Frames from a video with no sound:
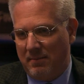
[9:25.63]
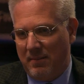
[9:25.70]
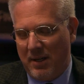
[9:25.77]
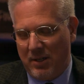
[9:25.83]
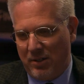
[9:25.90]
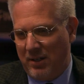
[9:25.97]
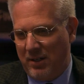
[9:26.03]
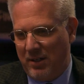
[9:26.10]

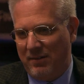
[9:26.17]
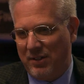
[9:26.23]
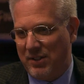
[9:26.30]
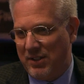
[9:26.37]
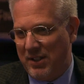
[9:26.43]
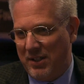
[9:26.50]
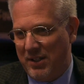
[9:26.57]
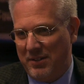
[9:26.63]
make sure you have a
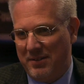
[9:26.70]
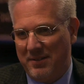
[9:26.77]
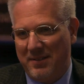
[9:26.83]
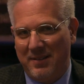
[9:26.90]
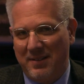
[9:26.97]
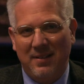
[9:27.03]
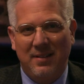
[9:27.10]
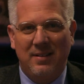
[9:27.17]
sitter
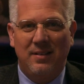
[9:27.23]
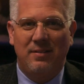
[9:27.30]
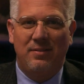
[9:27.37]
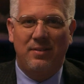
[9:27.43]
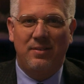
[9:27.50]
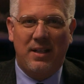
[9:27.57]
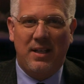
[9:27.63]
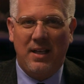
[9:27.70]

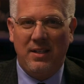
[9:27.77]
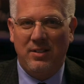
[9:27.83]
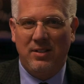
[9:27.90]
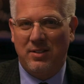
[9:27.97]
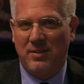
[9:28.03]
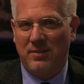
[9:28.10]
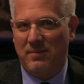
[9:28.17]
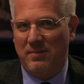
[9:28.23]
for the
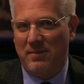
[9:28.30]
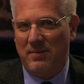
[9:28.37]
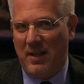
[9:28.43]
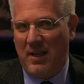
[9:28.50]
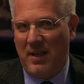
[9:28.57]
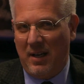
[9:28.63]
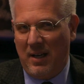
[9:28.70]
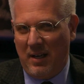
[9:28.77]
kids,
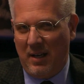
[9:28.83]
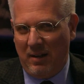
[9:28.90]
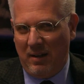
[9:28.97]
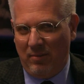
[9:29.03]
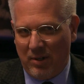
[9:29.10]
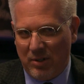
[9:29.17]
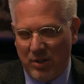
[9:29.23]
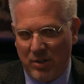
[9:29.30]
and
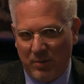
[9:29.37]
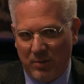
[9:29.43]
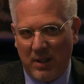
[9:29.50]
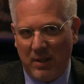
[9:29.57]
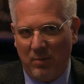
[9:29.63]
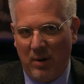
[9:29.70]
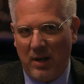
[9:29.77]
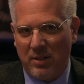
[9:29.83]
I want you to
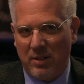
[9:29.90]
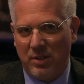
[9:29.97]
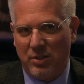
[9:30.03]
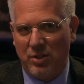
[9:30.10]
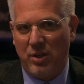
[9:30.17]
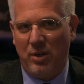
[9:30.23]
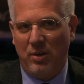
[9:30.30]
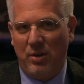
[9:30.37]
really watch the
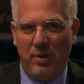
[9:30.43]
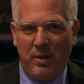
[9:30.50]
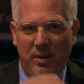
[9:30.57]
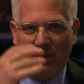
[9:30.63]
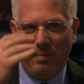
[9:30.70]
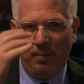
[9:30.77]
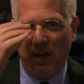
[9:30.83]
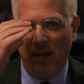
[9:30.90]
show with
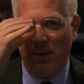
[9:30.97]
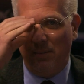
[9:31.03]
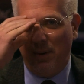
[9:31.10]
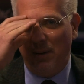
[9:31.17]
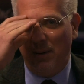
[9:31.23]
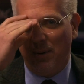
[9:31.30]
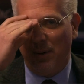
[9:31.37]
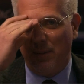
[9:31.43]
a pen and
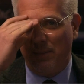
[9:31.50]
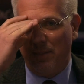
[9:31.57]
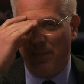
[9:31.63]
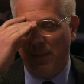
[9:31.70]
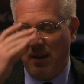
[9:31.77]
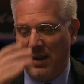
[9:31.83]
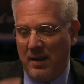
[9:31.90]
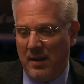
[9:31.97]
paper.
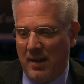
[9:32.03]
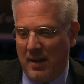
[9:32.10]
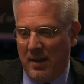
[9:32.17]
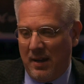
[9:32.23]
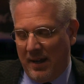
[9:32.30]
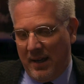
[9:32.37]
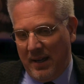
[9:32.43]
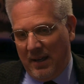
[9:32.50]

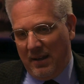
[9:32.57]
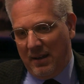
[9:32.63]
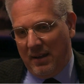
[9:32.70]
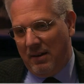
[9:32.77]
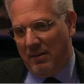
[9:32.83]
My